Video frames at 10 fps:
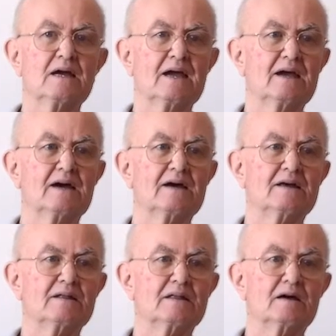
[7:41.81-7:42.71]

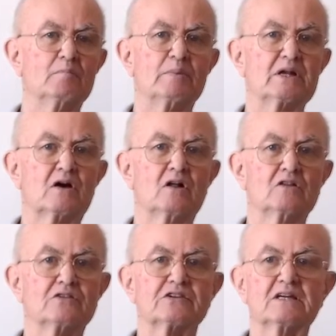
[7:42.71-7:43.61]
But all of
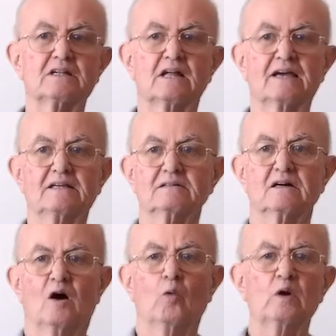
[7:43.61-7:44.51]
a sudden, like
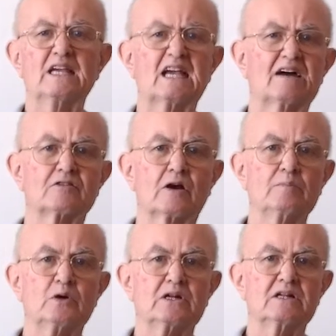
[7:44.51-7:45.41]
a week after I
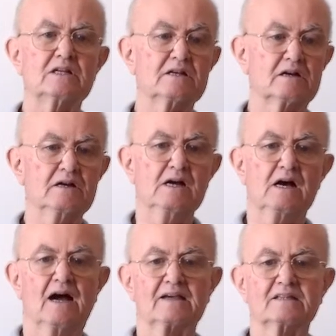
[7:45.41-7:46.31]
put it in there,
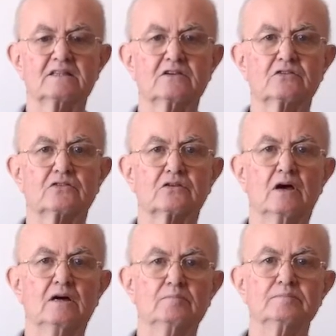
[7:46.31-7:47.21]
I get this
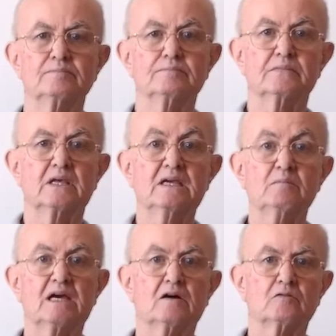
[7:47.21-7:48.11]

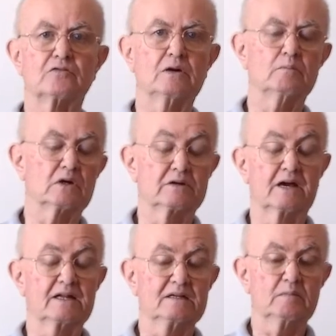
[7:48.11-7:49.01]
email from, or
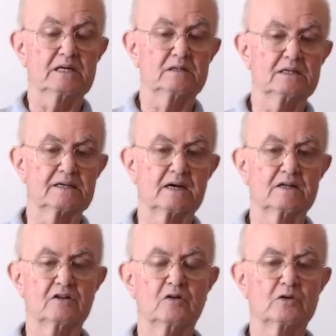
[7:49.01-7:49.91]
not email, I got
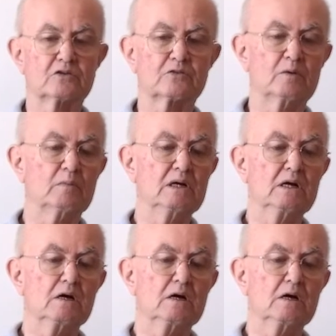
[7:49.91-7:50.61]
a notice from